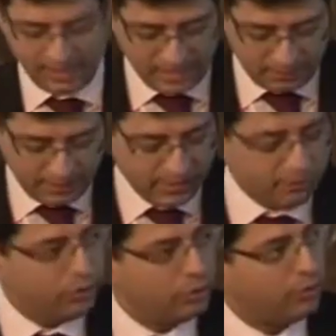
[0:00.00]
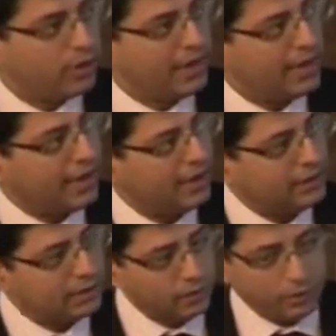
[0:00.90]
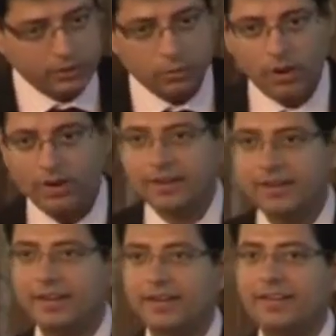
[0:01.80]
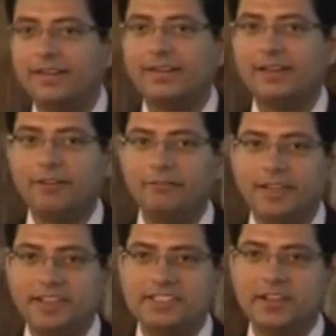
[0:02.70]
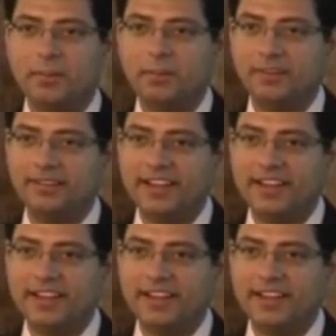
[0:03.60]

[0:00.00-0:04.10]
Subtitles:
Let me give you an end with one lovely example.